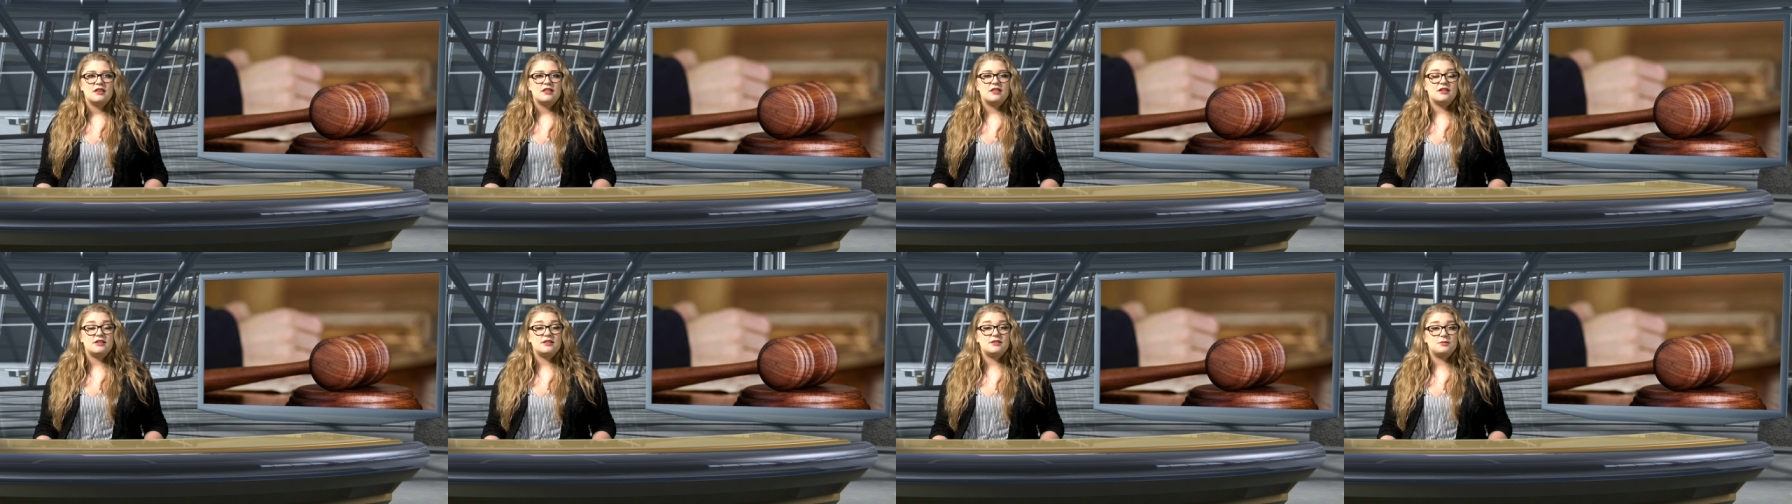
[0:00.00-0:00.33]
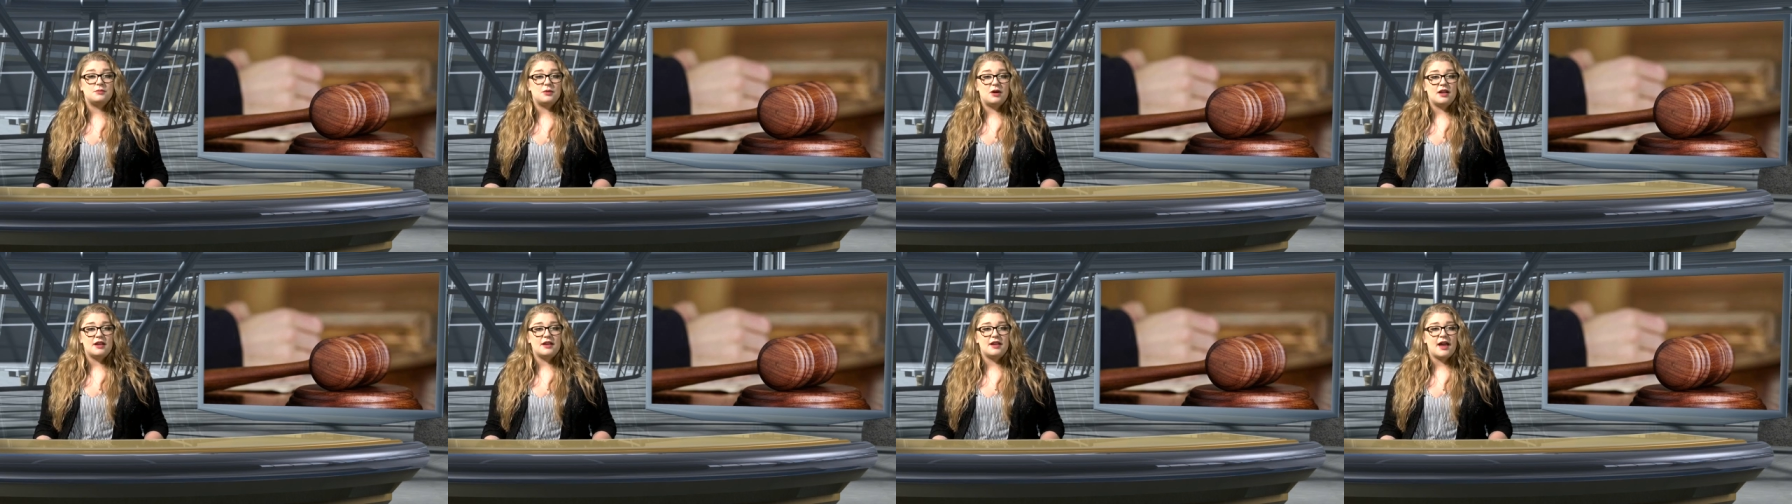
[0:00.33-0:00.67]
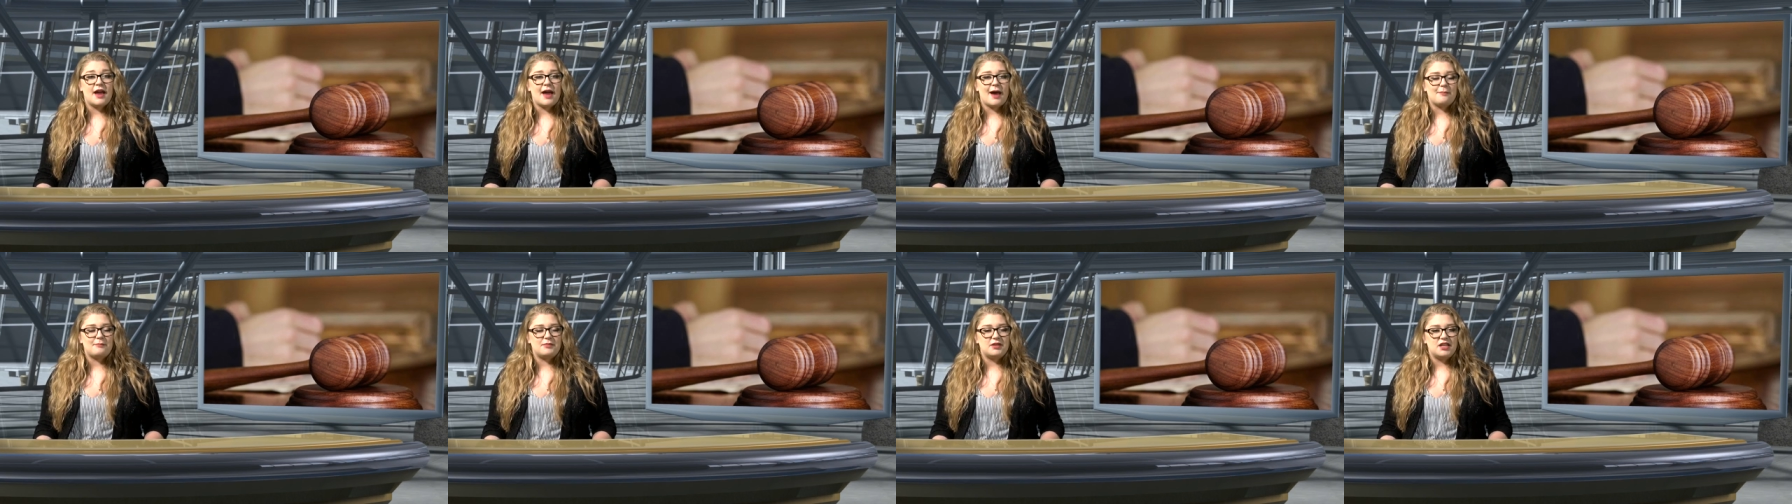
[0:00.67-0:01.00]
this one
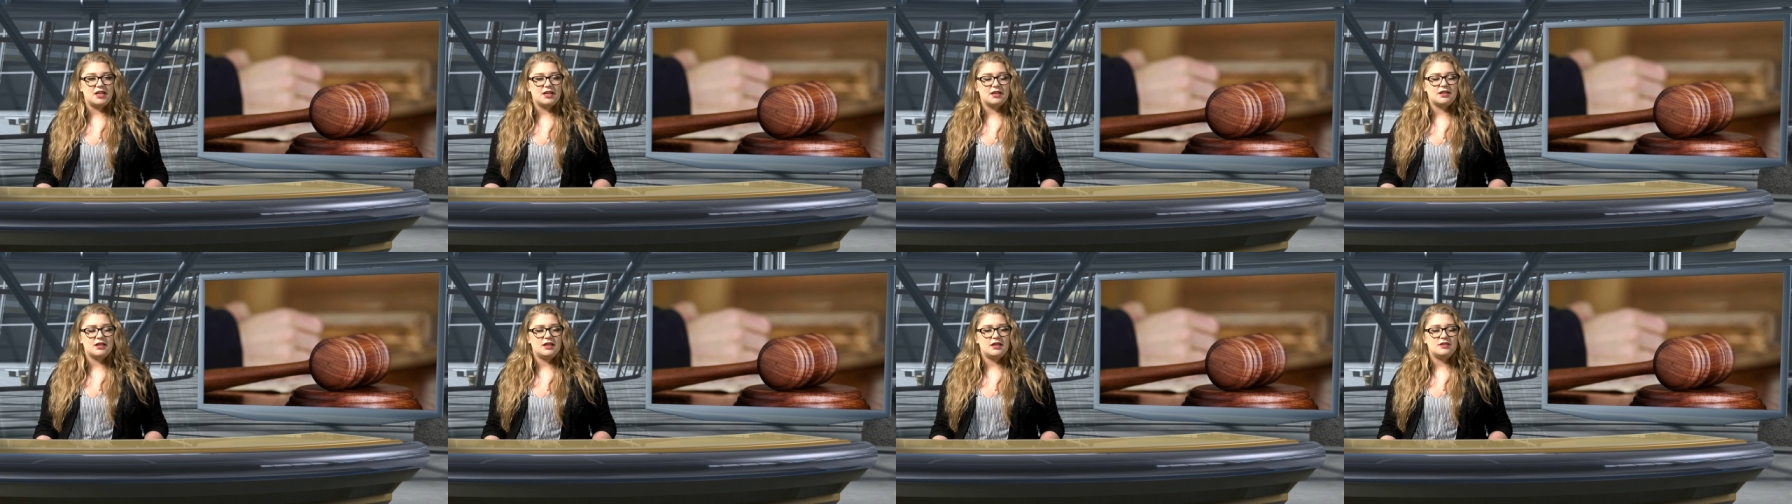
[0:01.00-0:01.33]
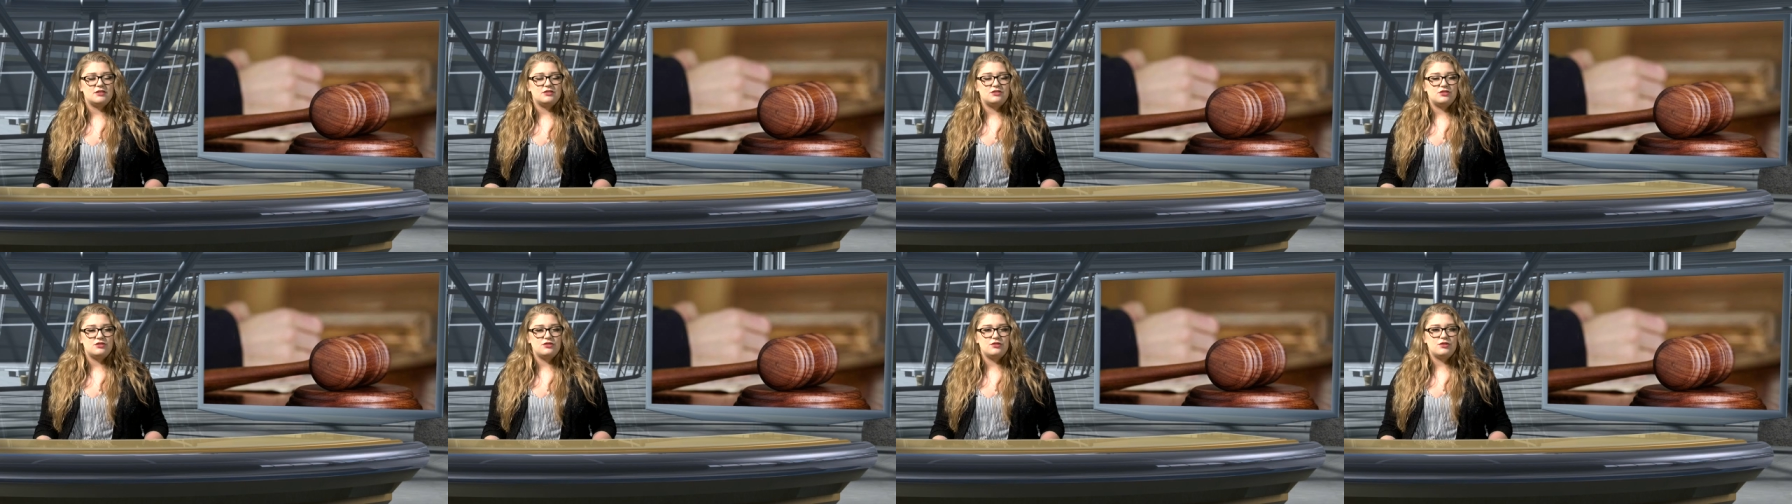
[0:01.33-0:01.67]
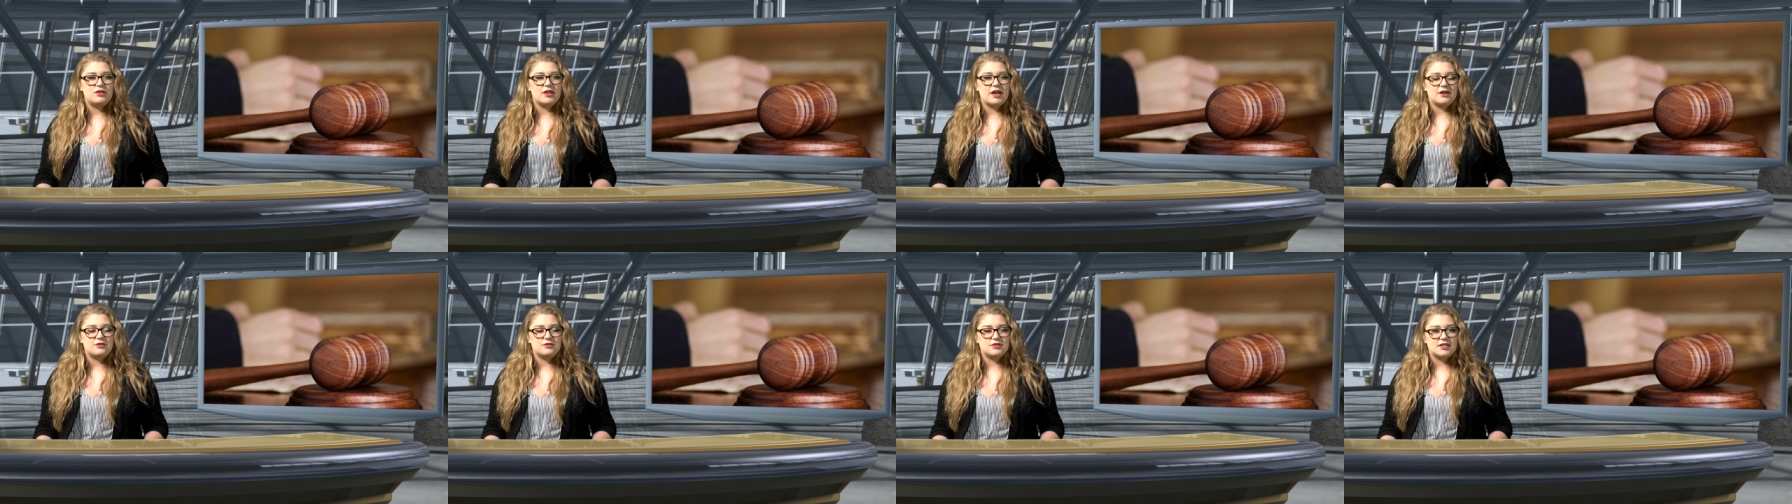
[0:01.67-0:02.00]
happening in
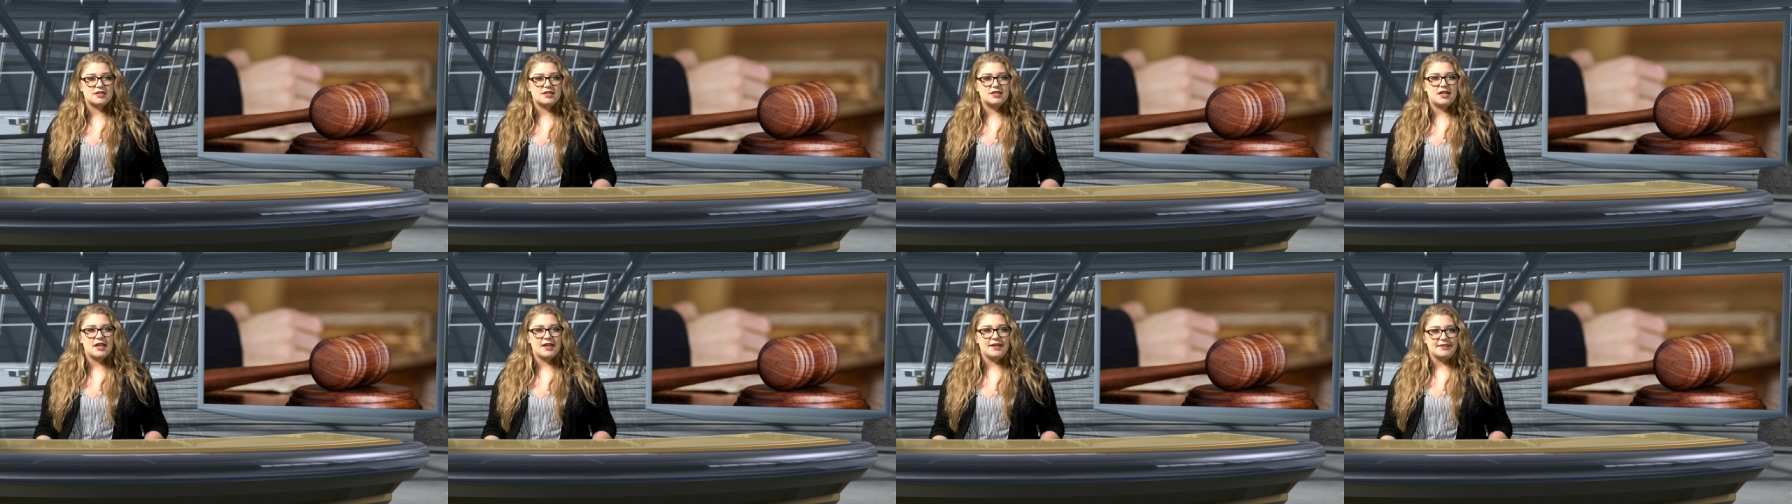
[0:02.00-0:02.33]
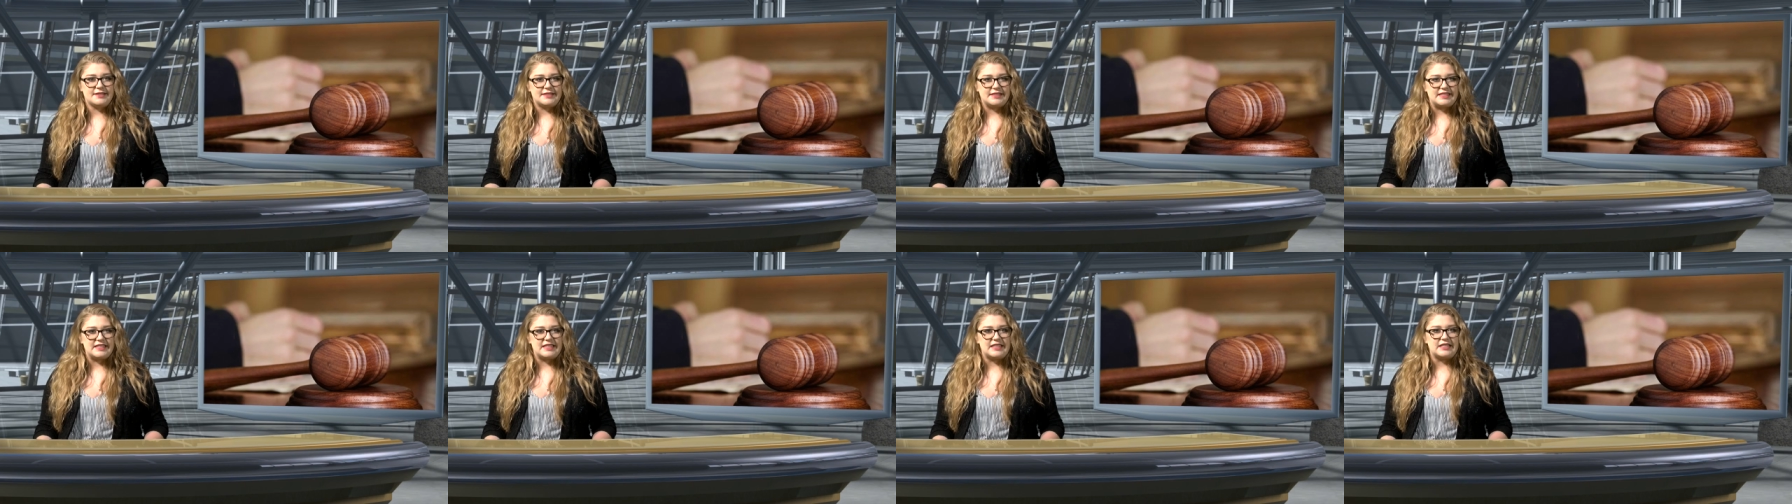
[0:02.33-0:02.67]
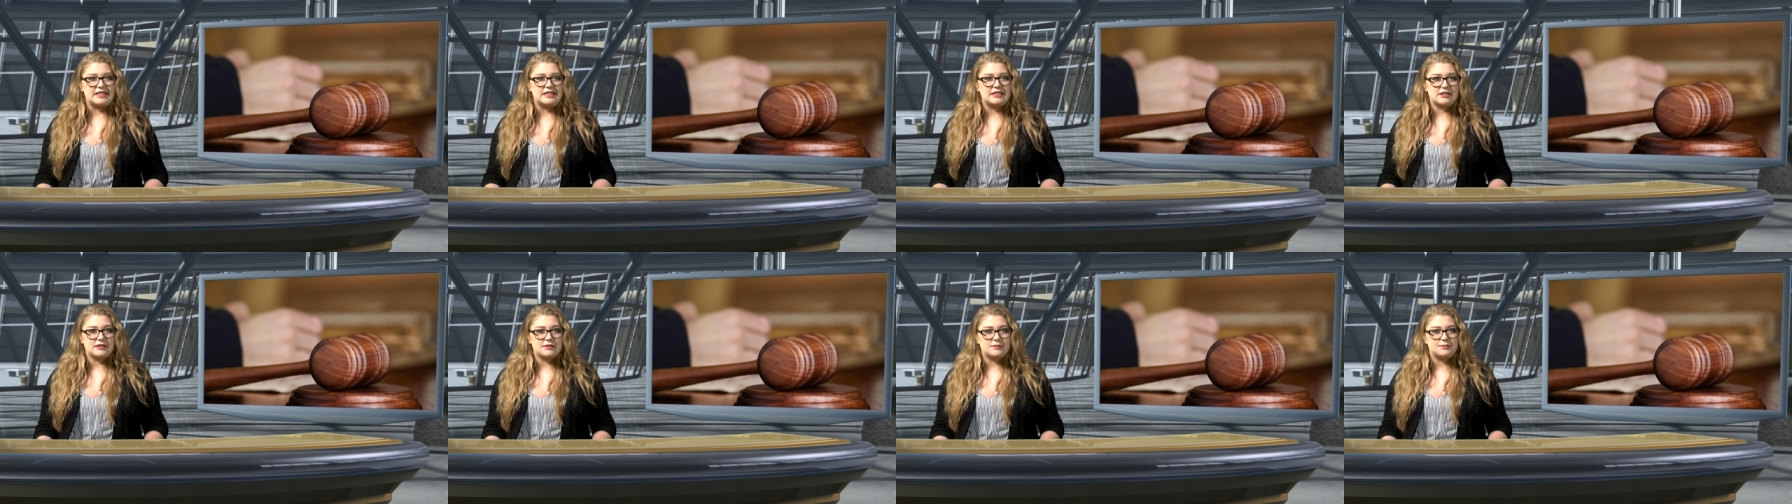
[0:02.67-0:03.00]

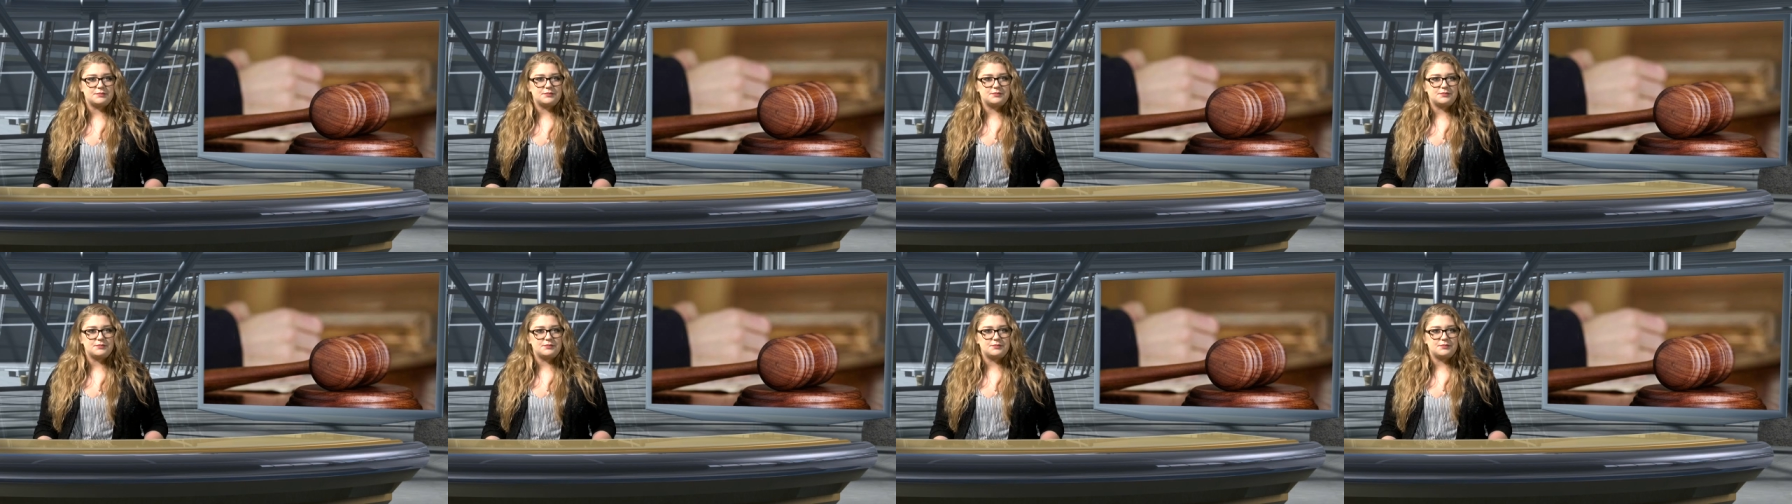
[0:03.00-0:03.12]
2018.